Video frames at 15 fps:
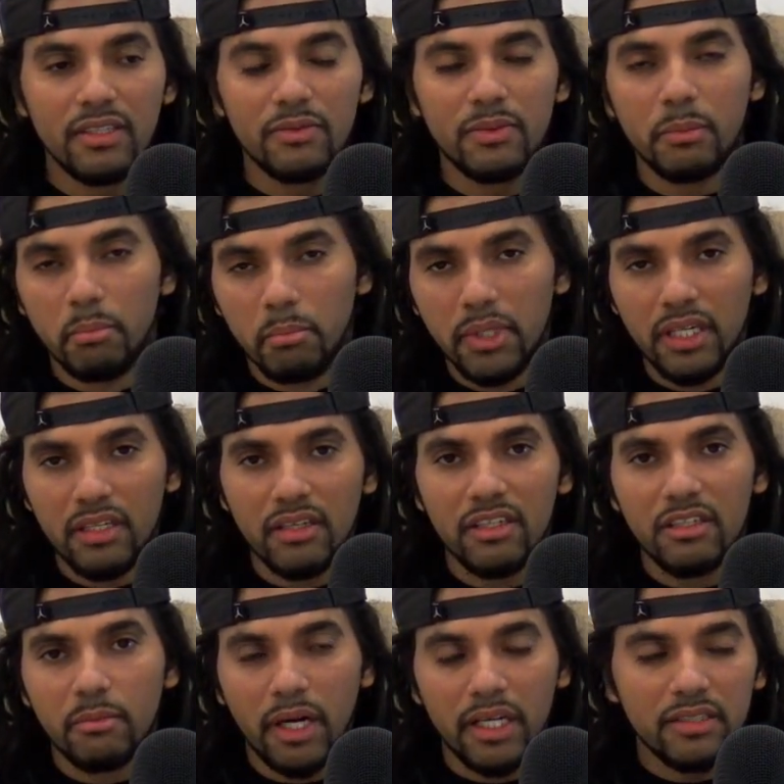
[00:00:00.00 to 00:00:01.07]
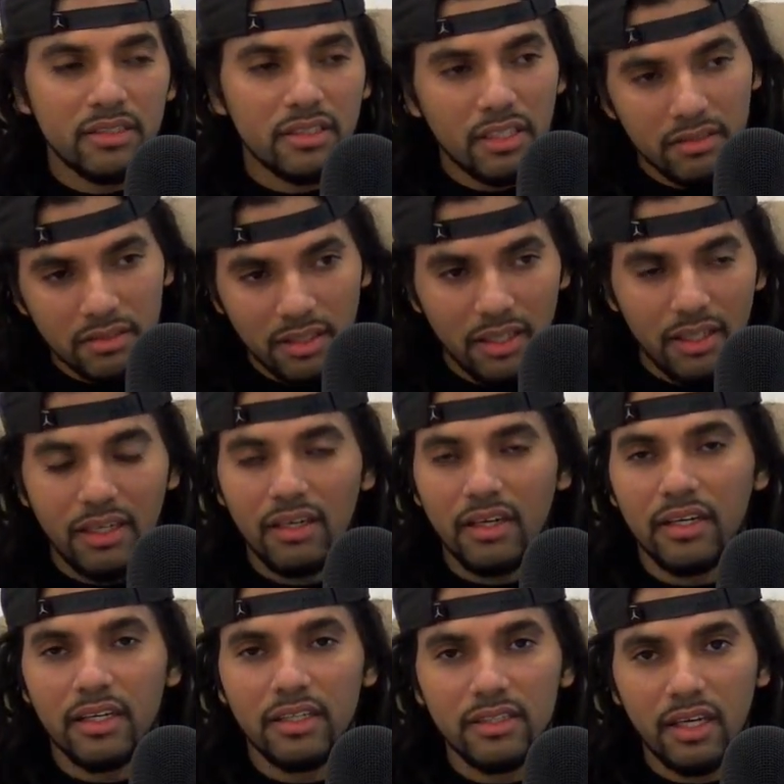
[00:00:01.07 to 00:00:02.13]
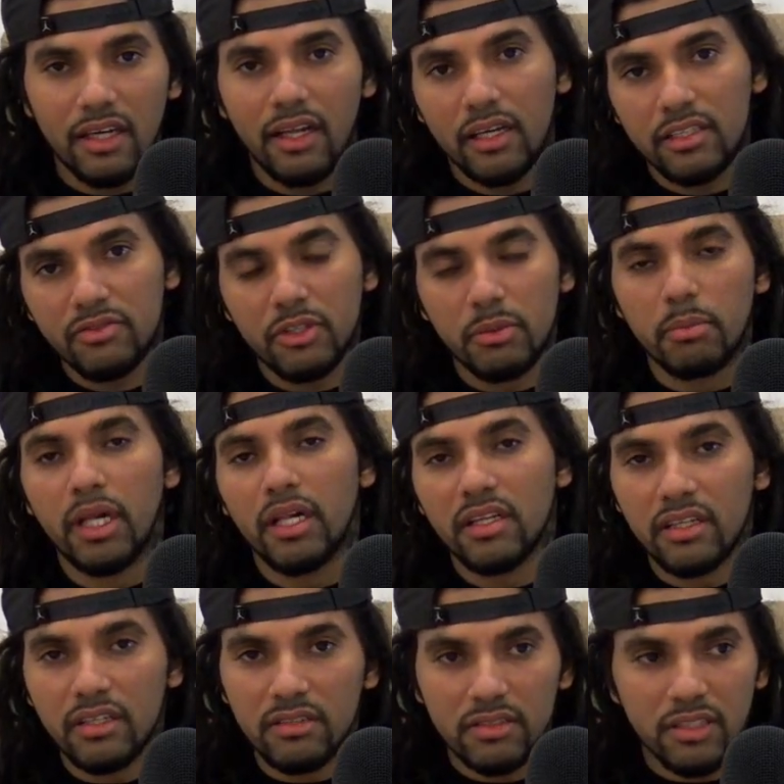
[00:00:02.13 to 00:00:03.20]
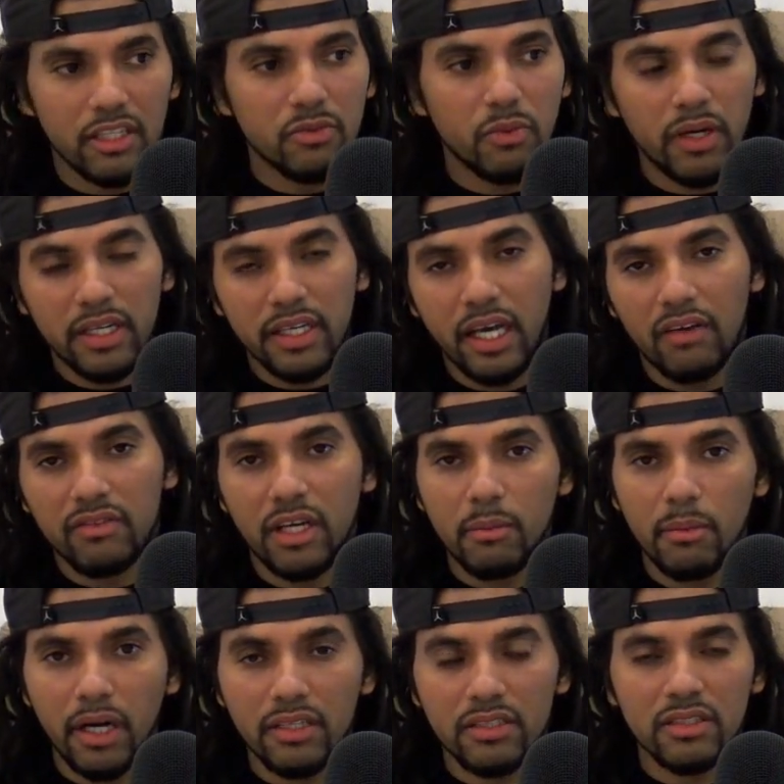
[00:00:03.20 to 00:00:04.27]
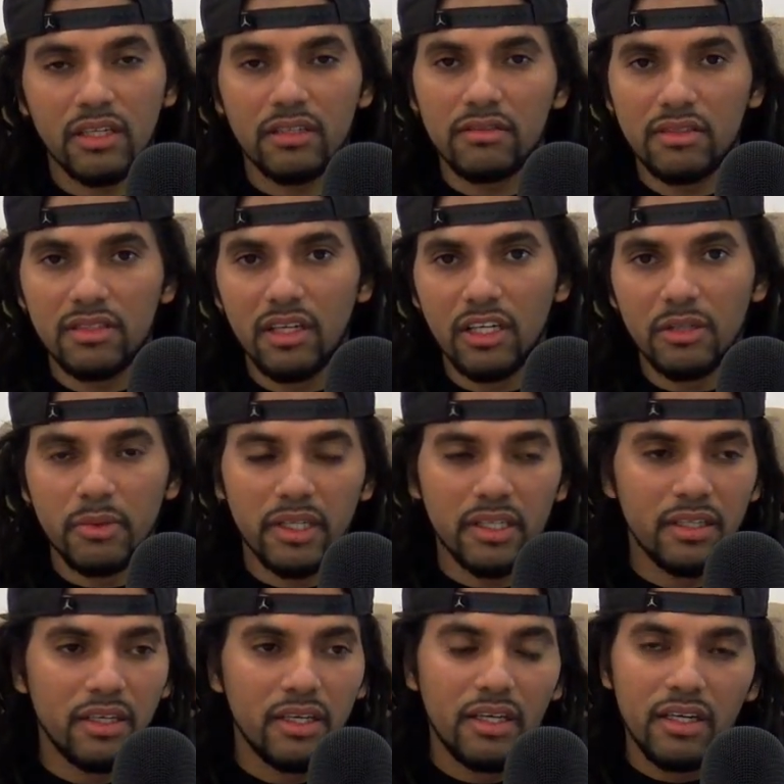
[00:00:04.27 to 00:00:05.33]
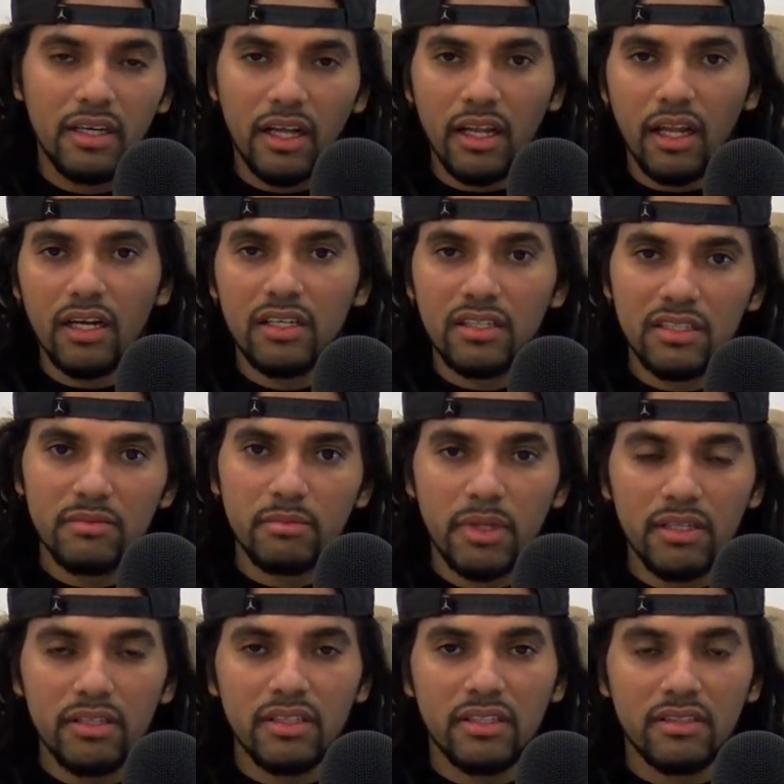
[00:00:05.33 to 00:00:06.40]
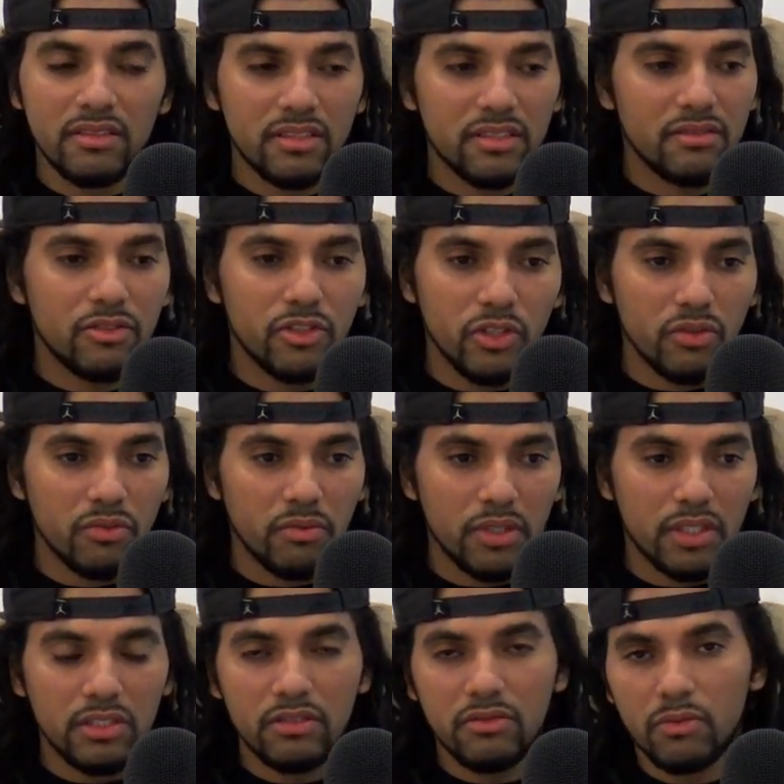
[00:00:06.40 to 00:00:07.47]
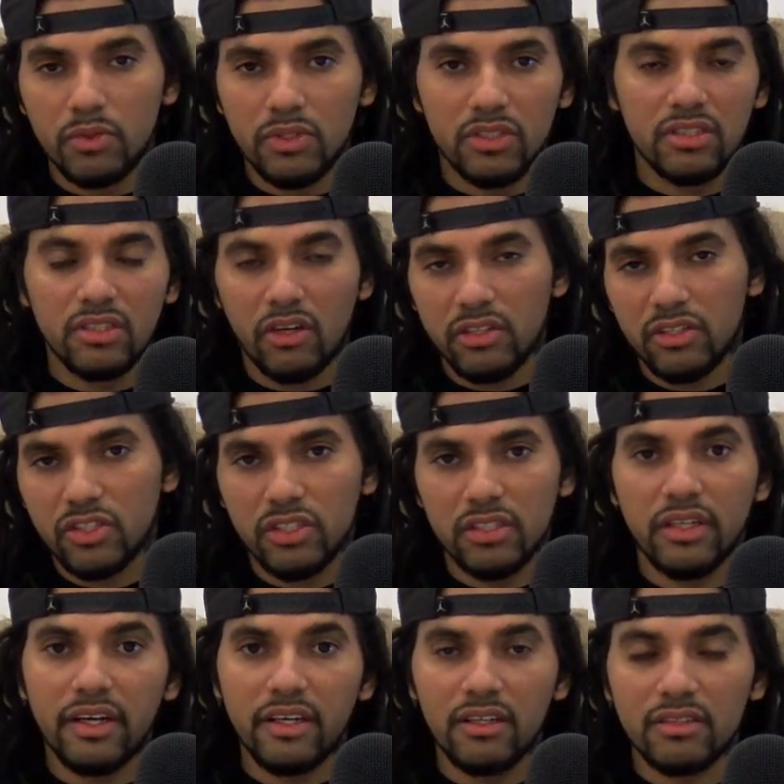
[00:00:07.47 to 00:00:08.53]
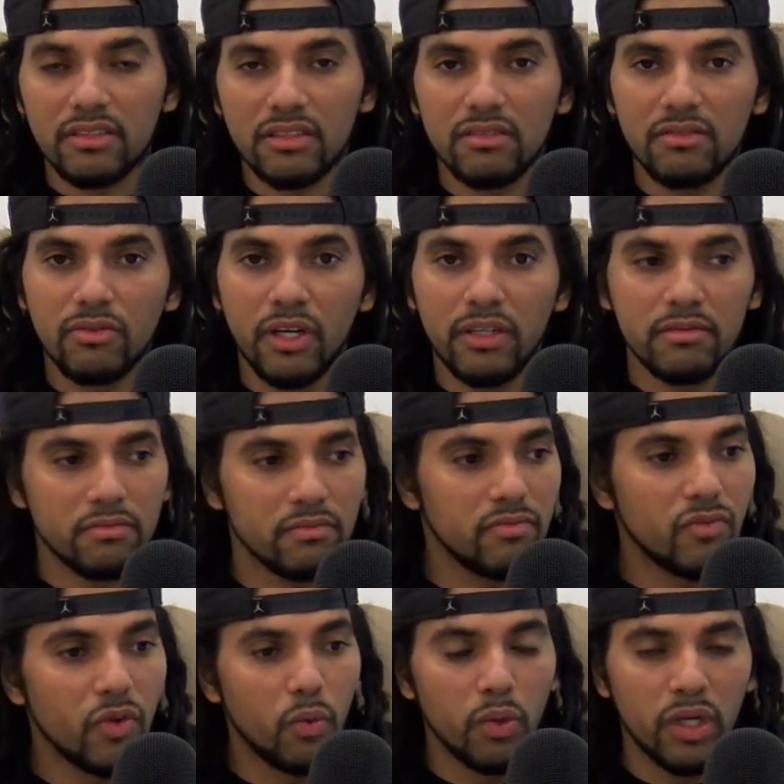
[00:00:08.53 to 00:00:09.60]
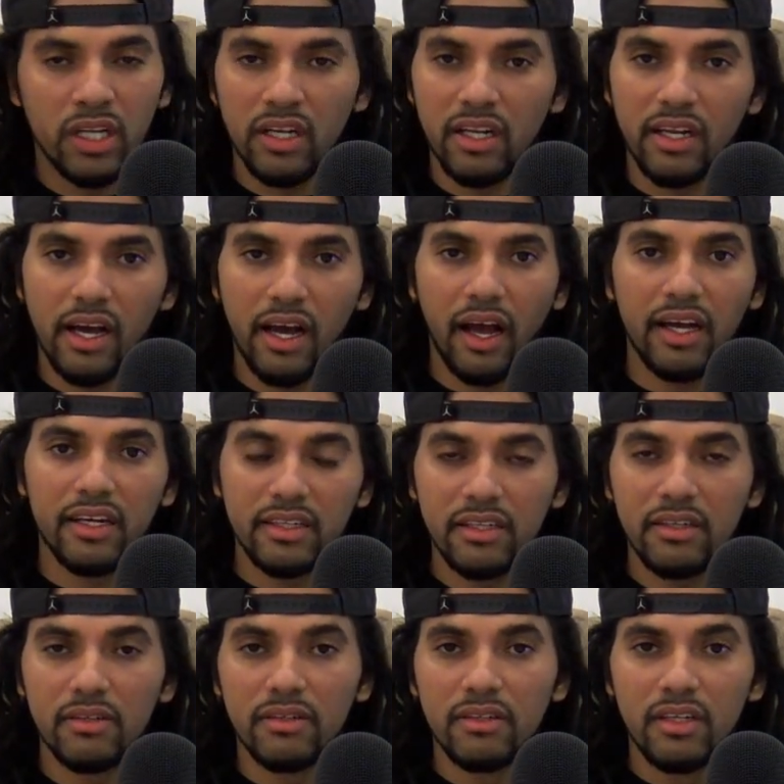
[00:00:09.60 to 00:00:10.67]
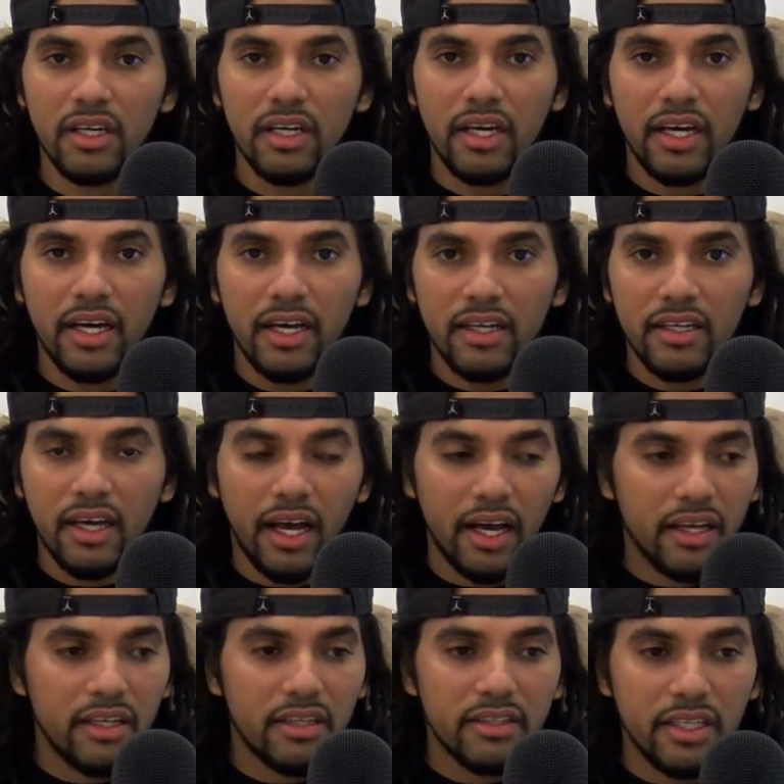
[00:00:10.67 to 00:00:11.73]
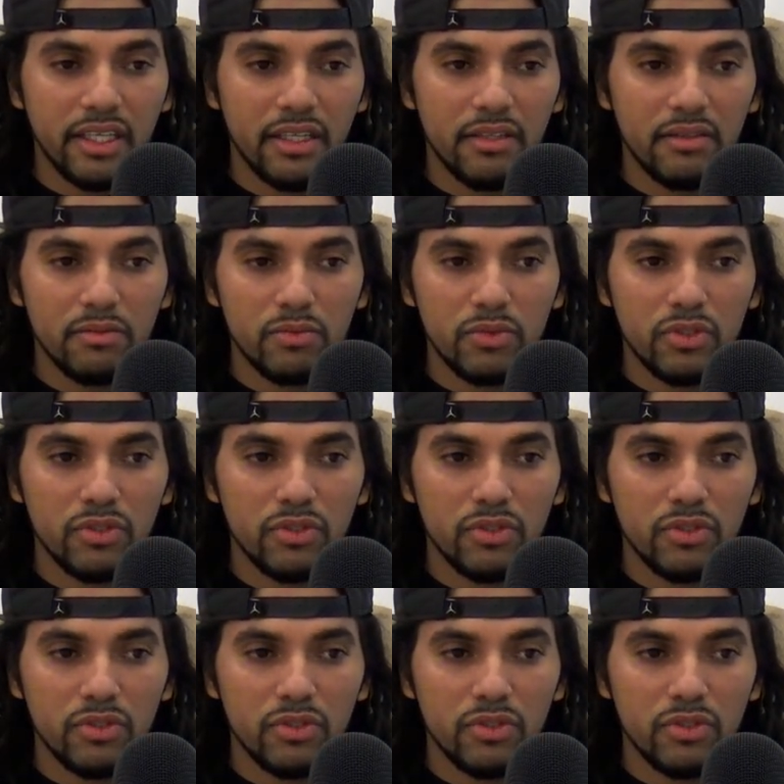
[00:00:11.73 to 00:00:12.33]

What millionaire mindset? No, all right, that's for the millionaires. That's why they have that mindset. No, man, a lot of these millionaires, was started just like us, right? With an idea, and they